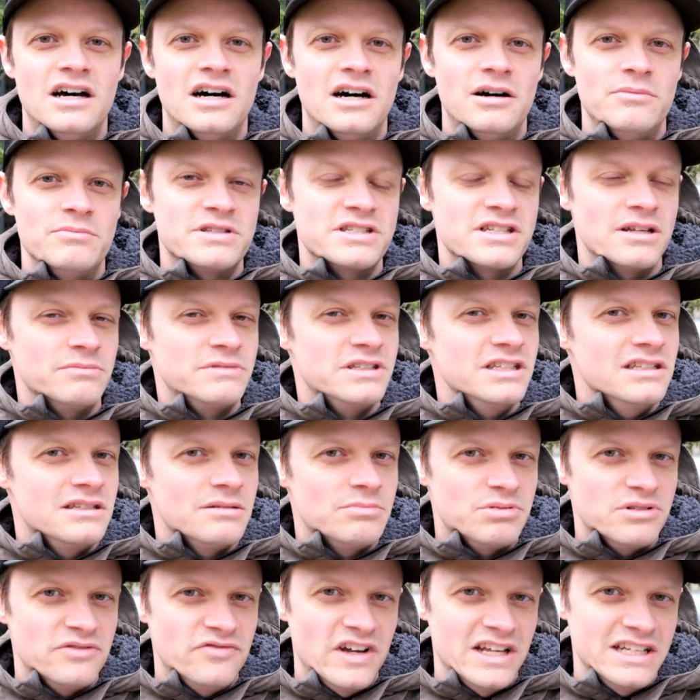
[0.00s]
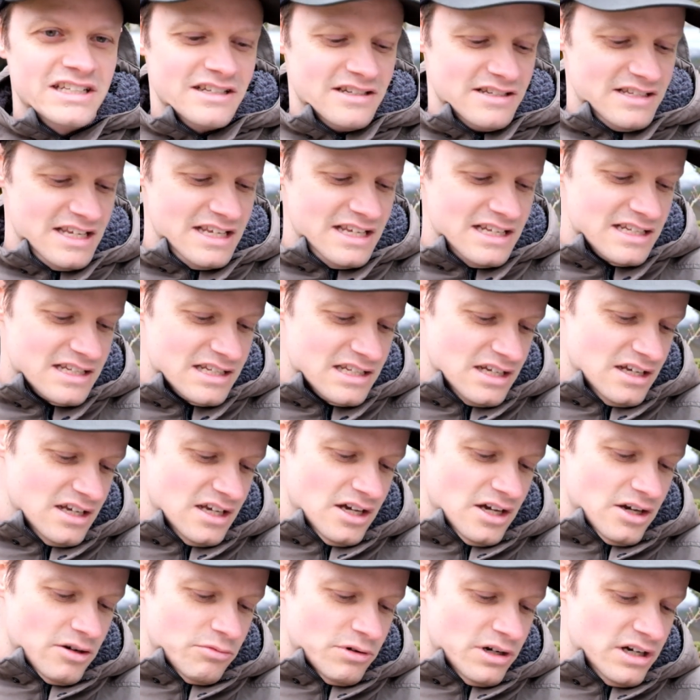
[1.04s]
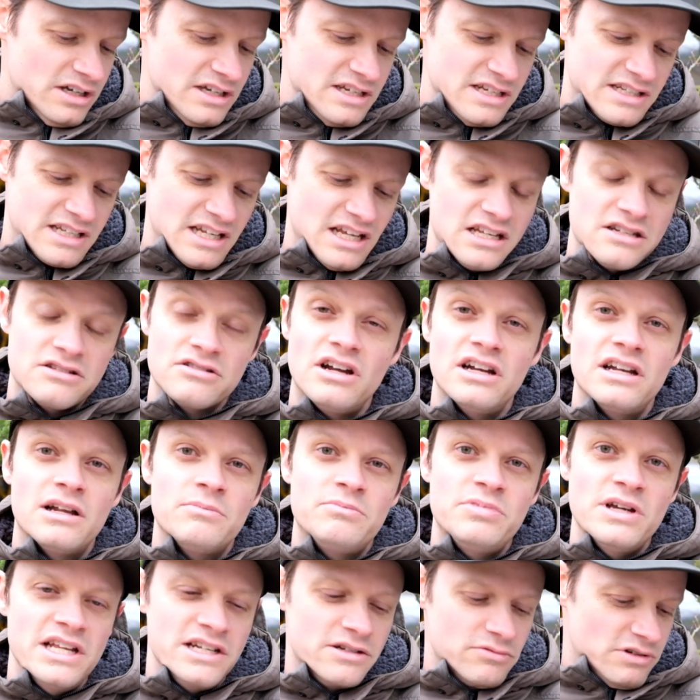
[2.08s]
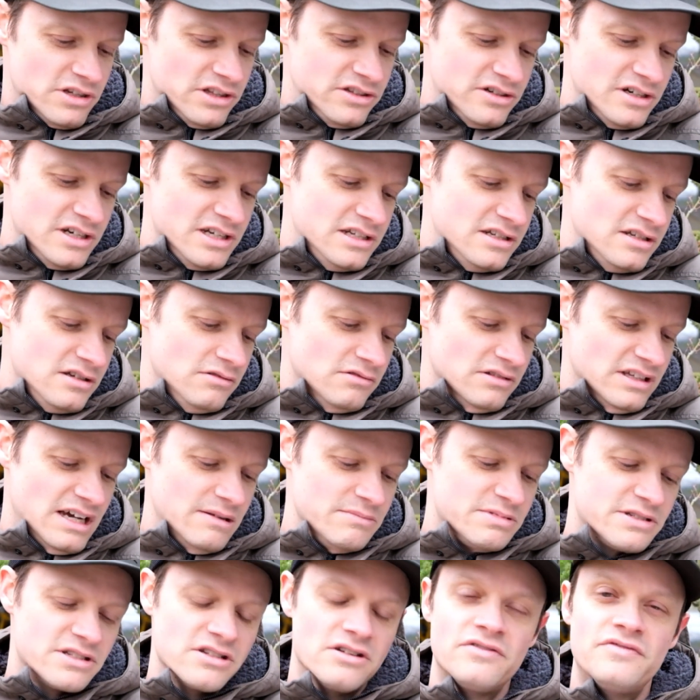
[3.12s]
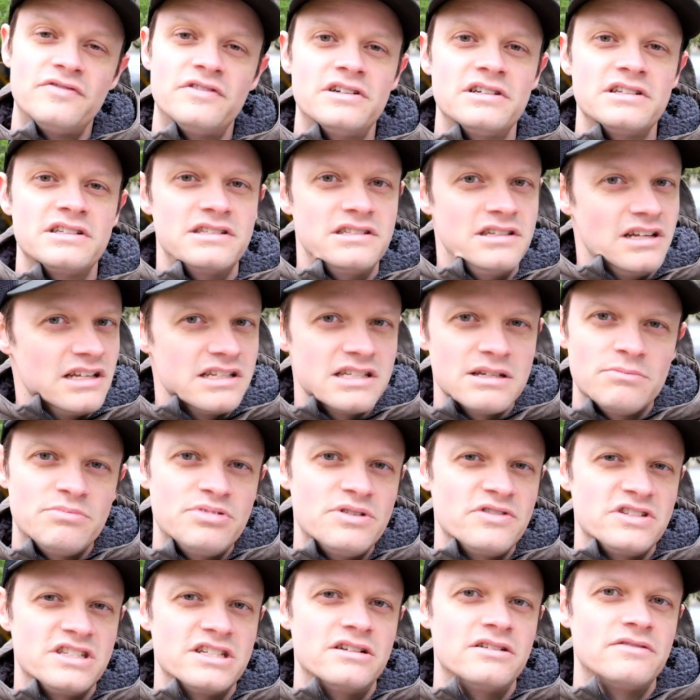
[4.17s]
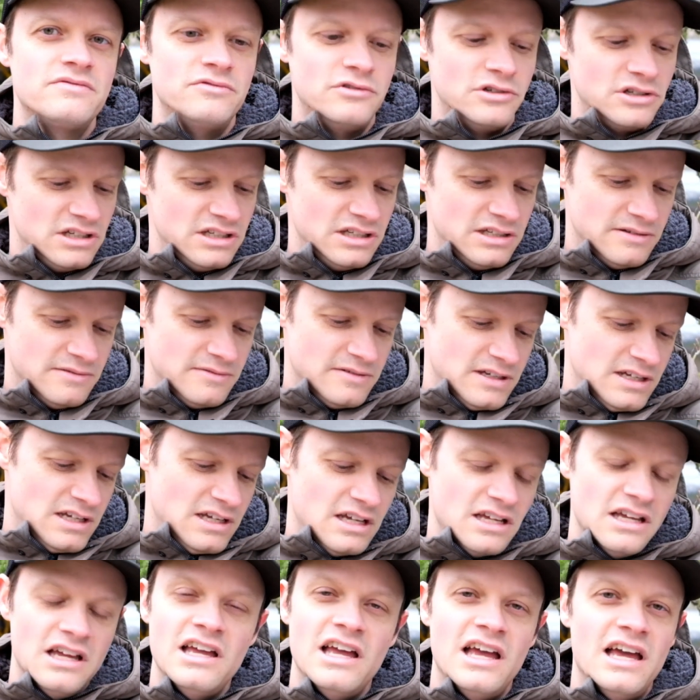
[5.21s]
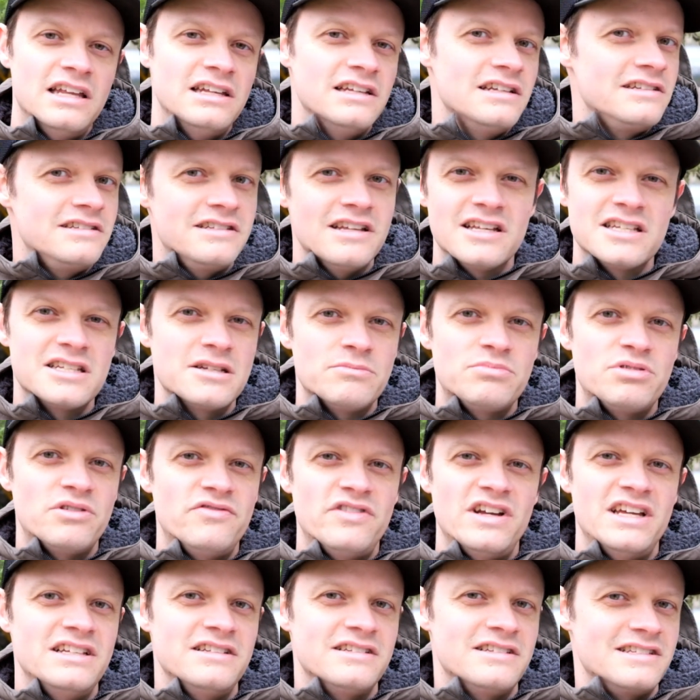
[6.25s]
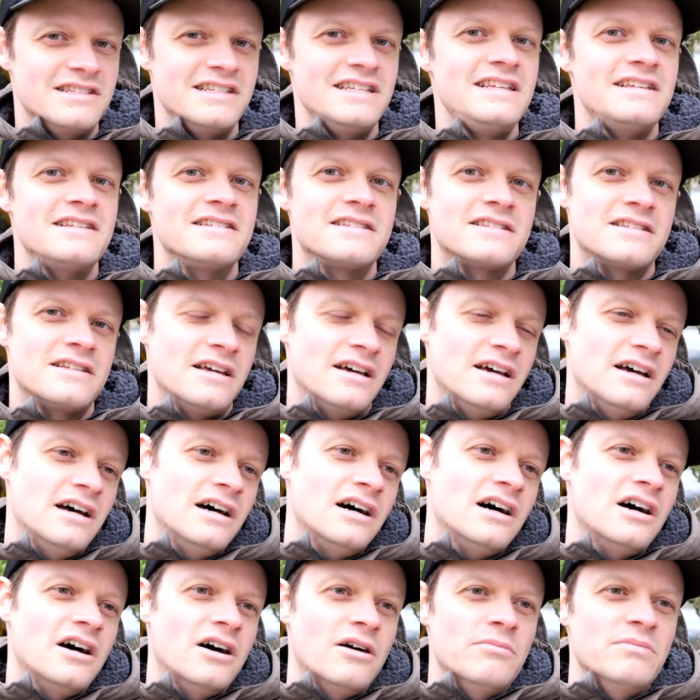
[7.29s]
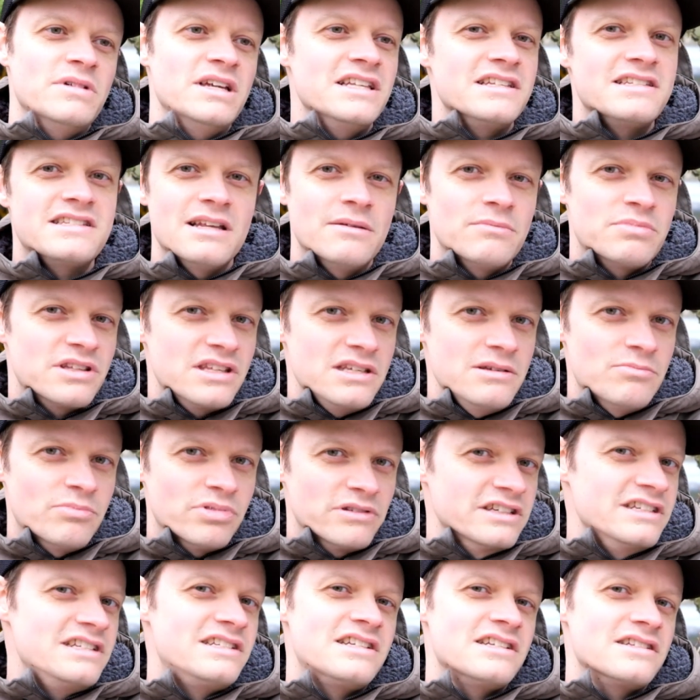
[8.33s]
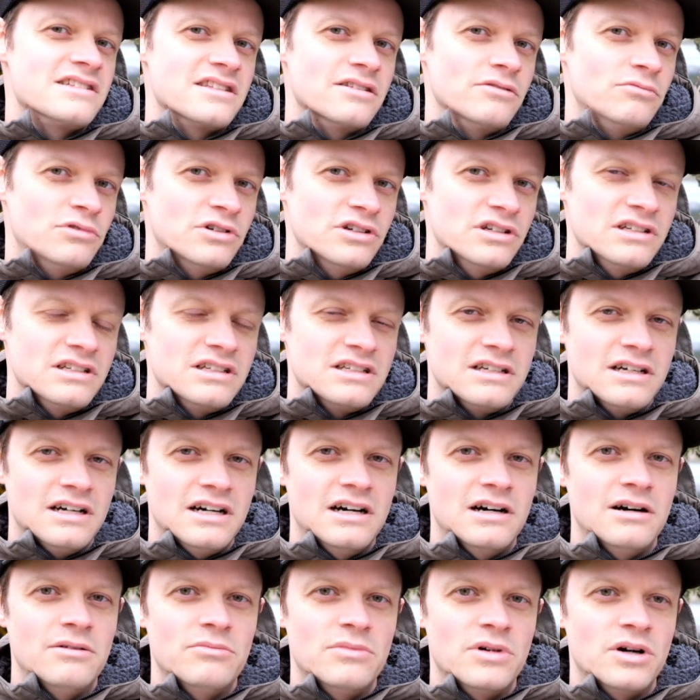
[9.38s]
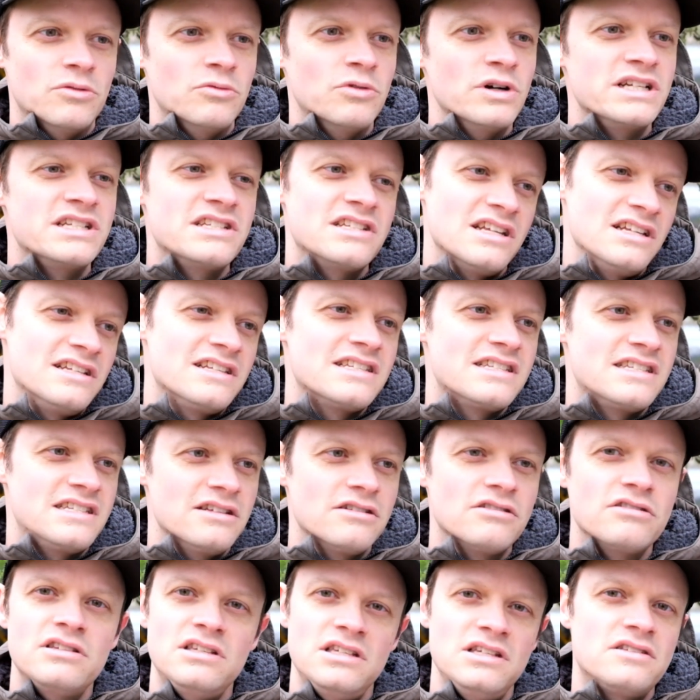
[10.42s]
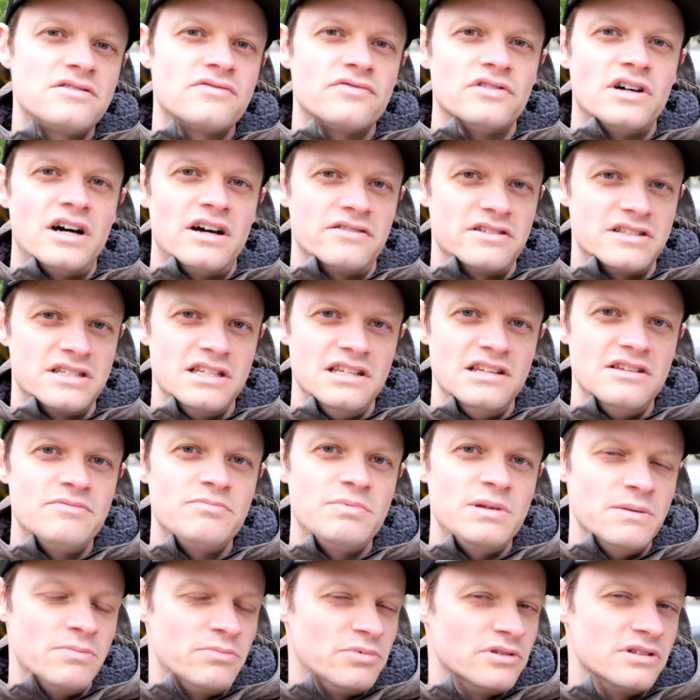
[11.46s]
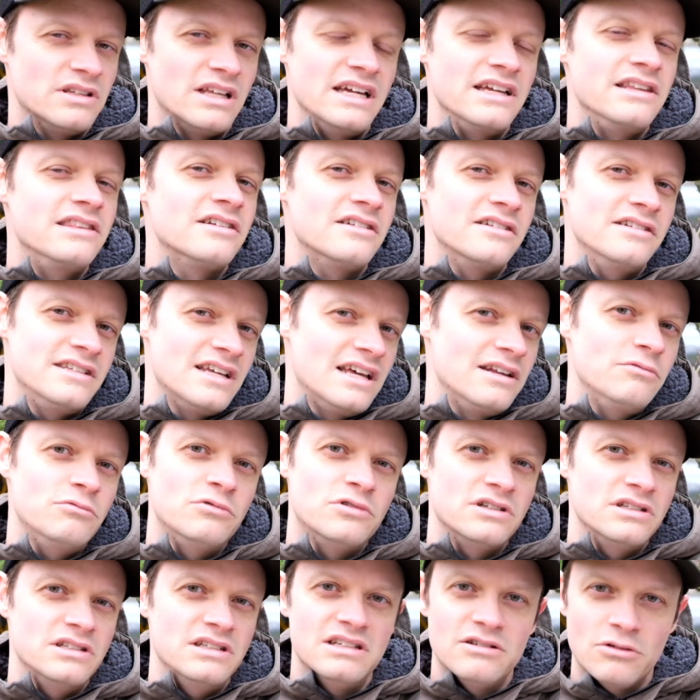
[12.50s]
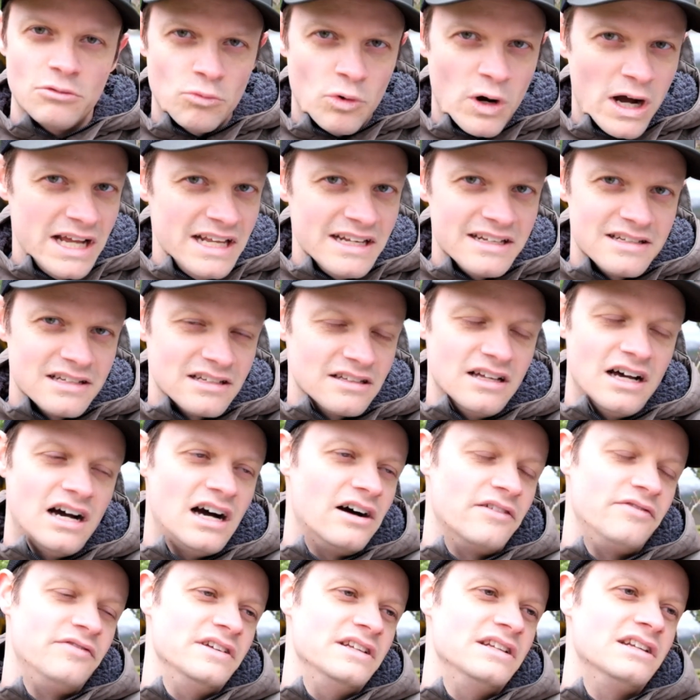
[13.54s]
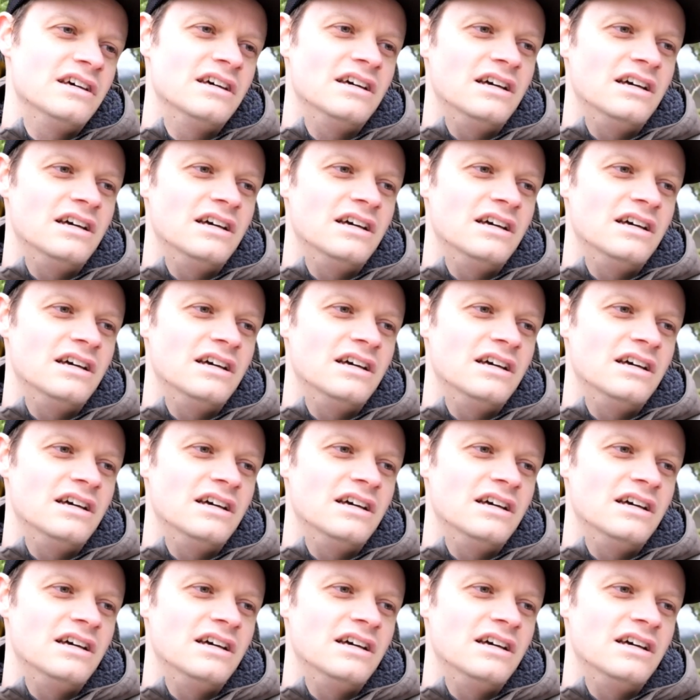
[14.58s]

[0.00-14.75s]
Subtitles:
something to prevent disease. Well, he says right on page 132, lime sulfur doesn't preserve wood, and it doesn't prevent disease. It simply bleaches the wood, which it's still useful, obviously, if people like their dead wood white often.